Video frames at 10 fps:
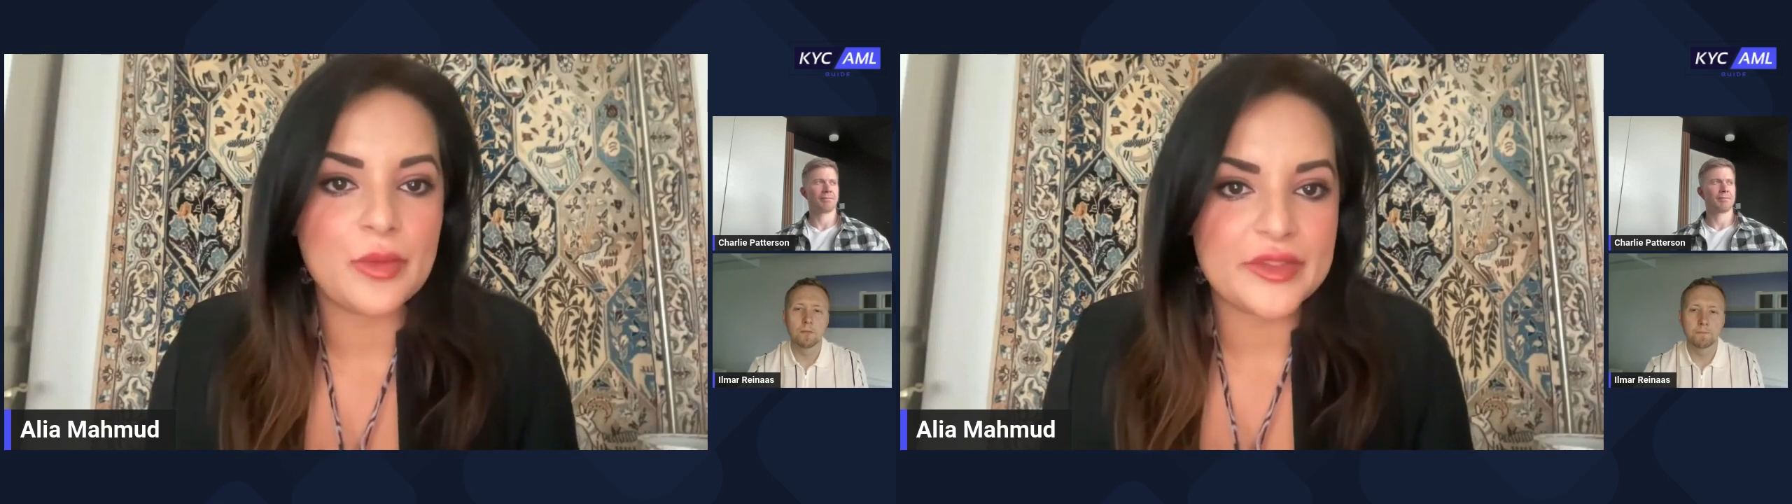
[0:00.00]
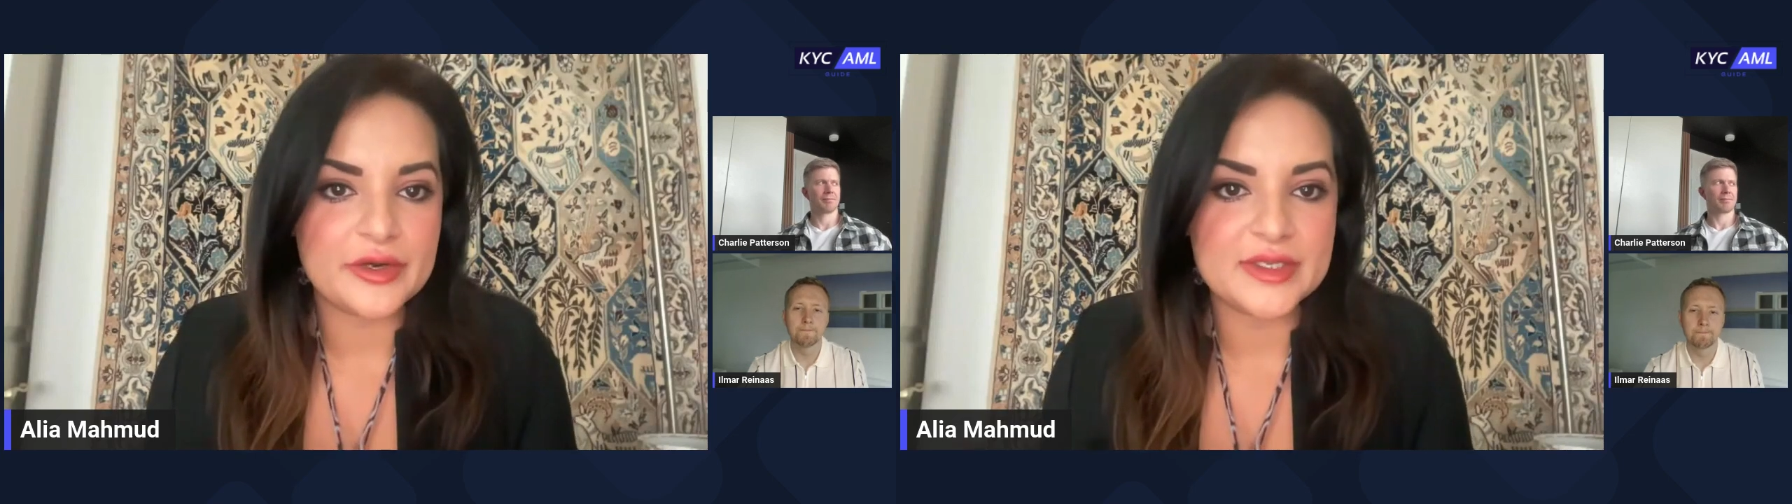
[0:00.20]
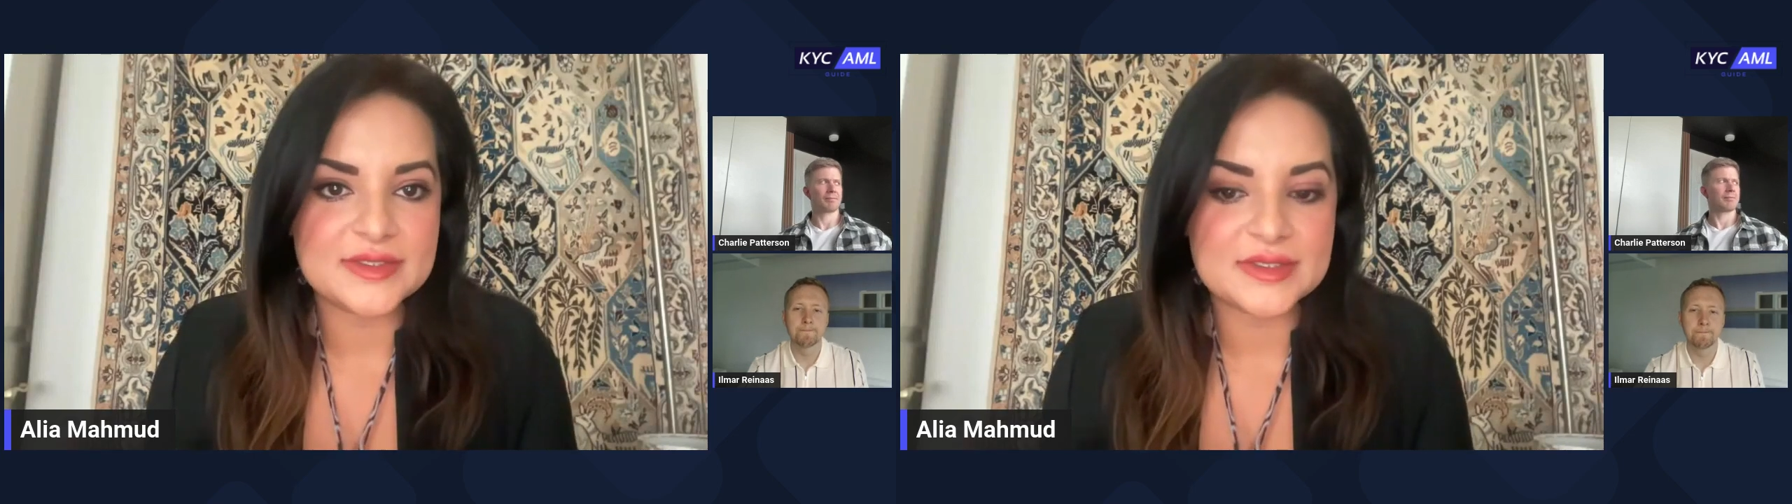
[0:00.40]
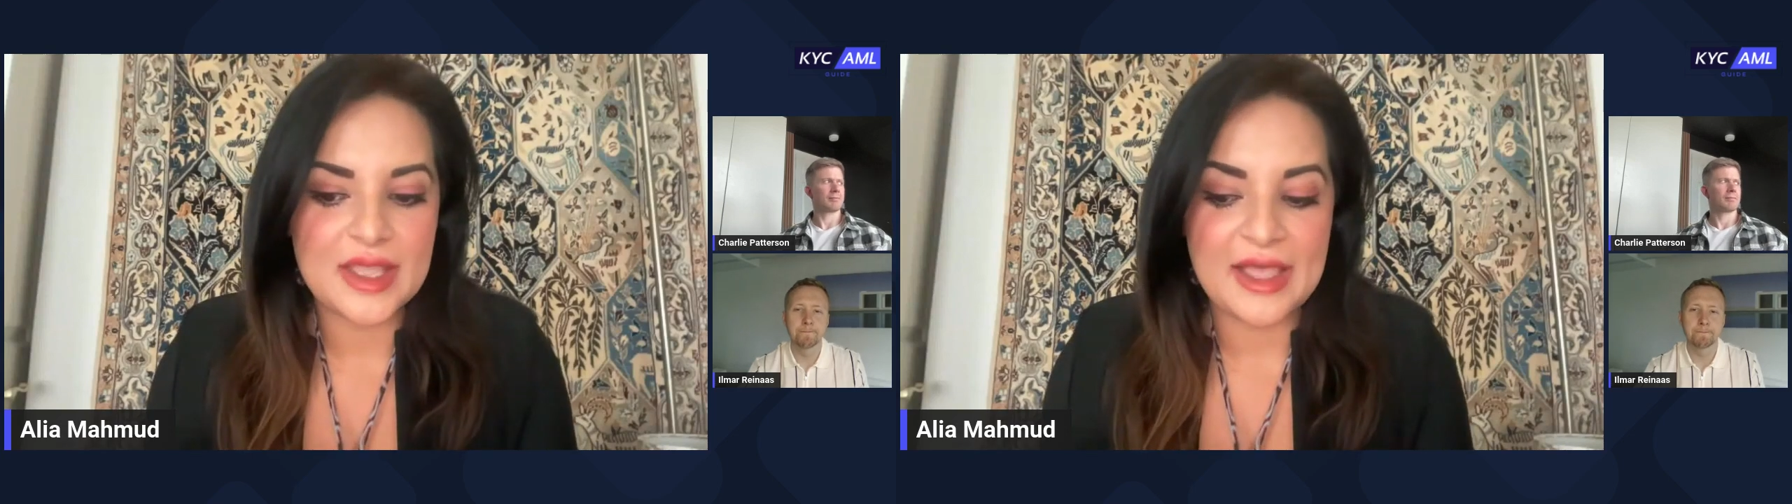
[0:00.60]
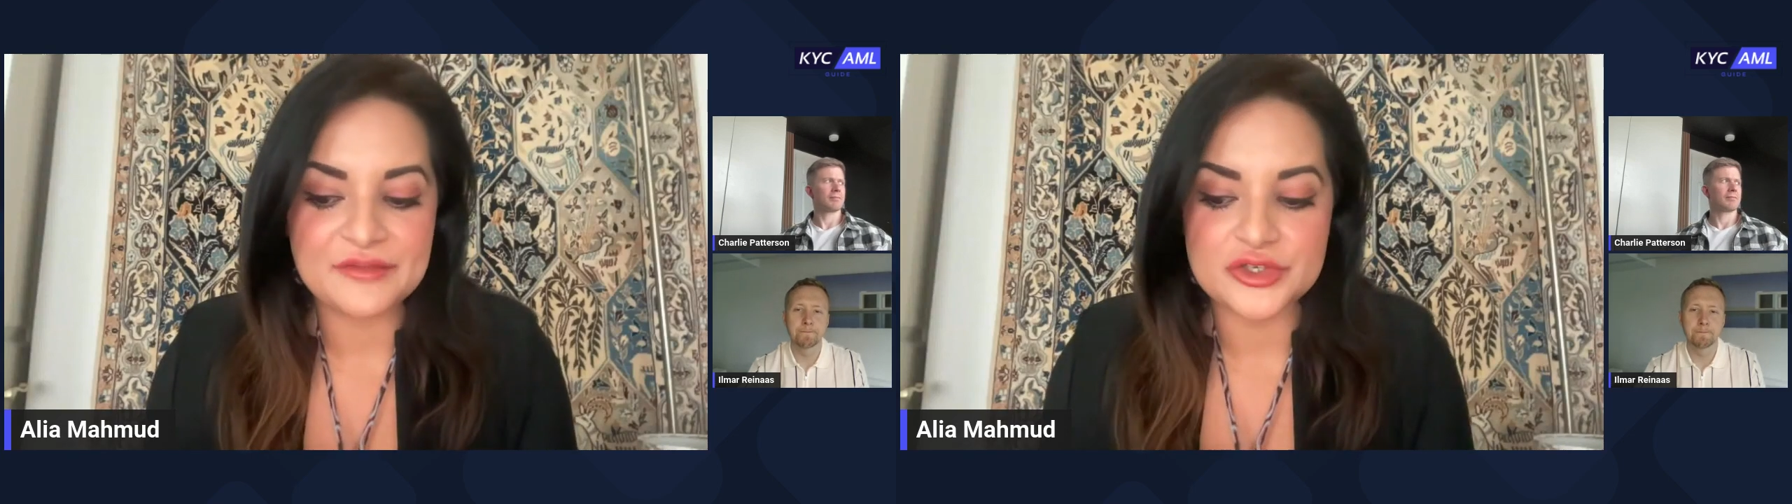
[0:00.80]
whether it's
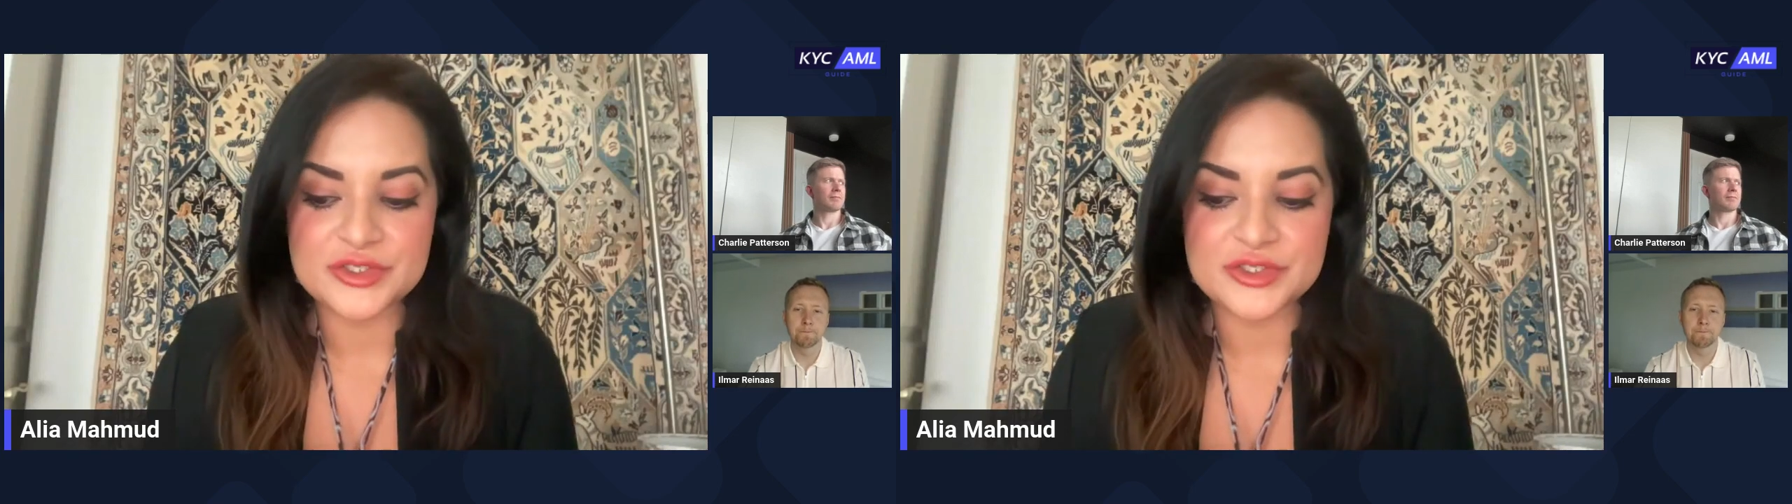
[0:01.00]
after a